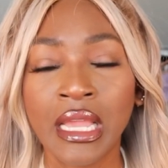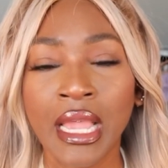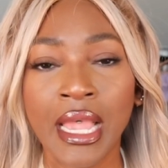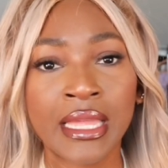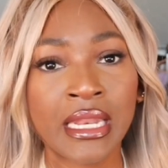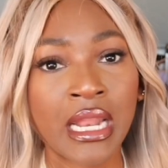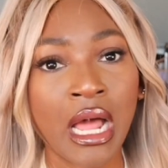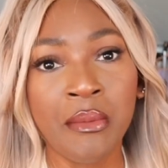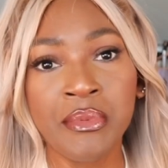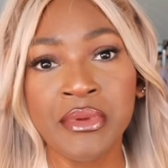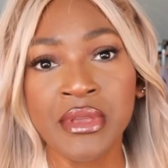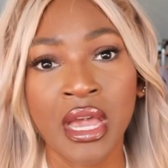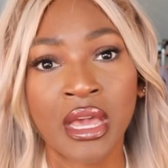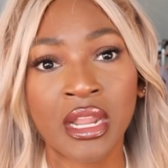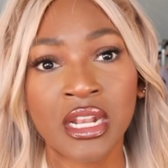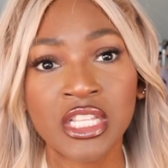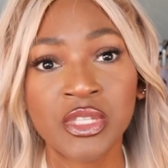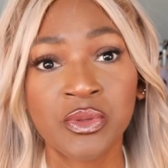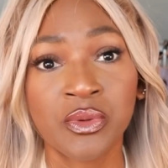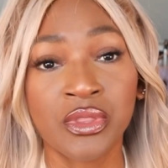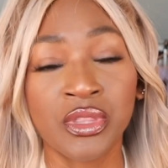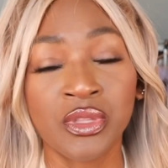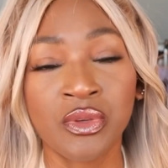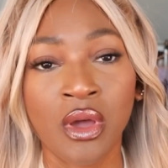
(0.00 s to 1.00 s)
And I'll be
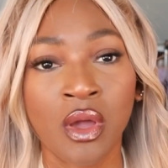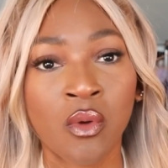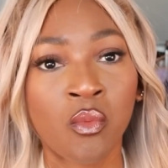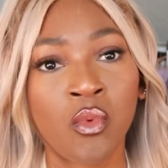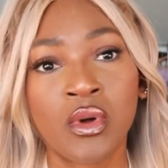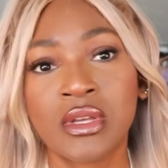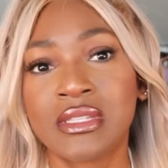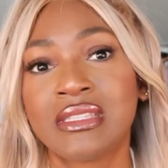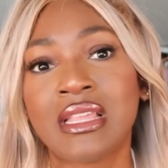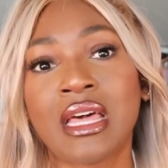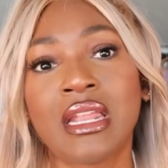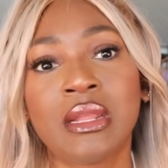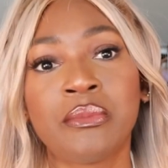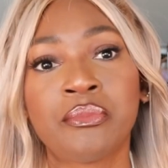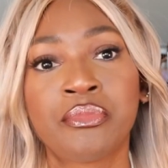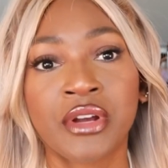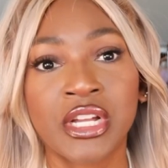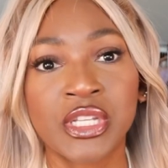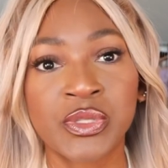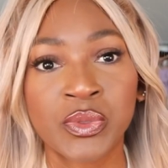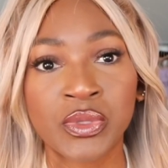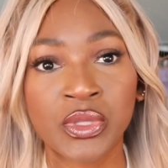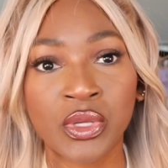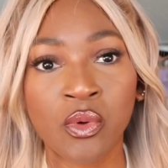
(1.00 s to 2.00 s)
honest with you, I was not
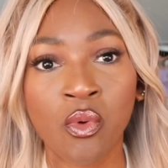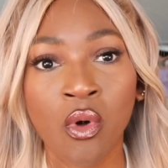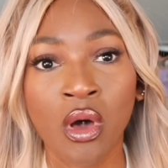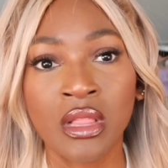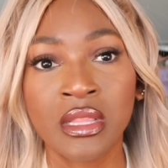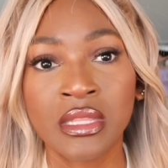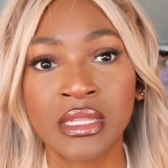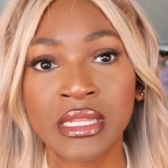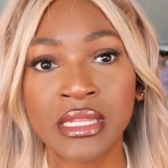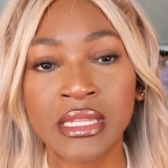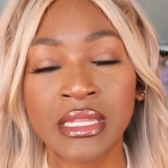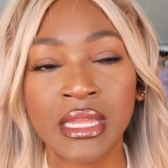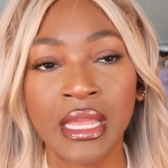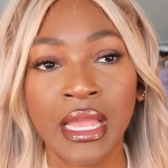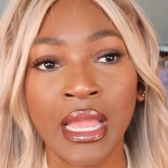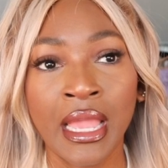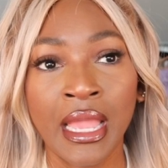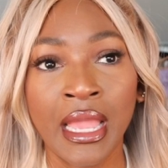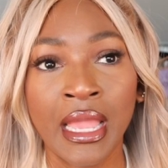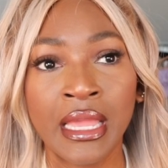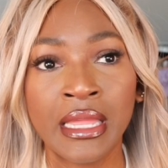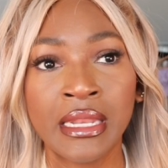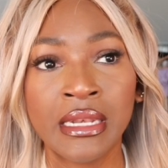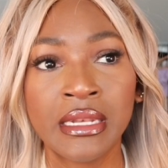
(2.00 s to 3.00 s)
impressed with the quality.
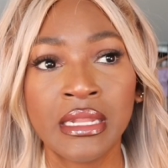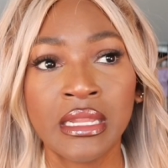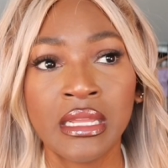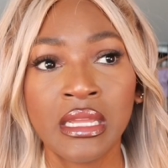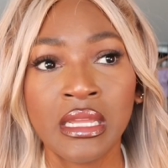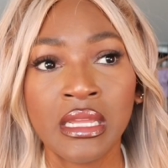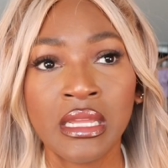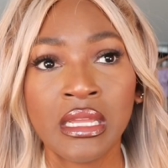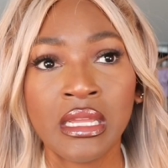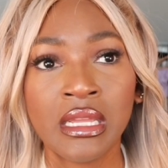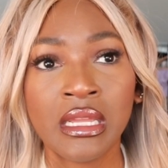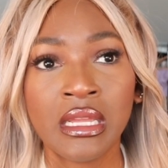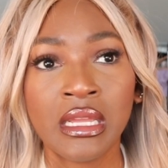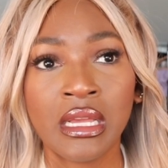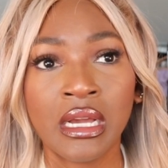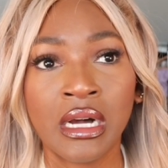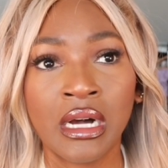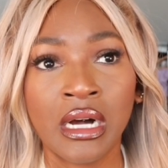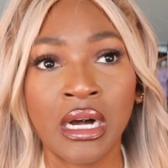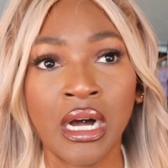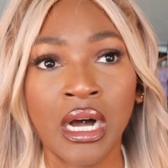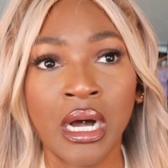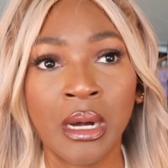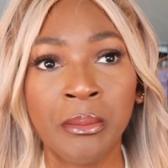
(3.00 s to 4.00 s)
And
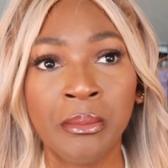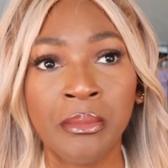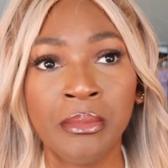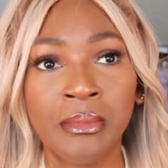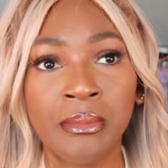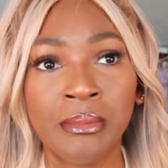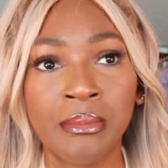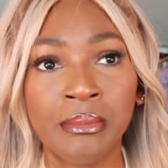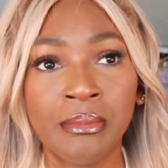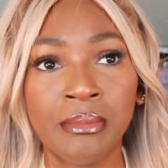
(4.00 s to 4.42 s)
I'm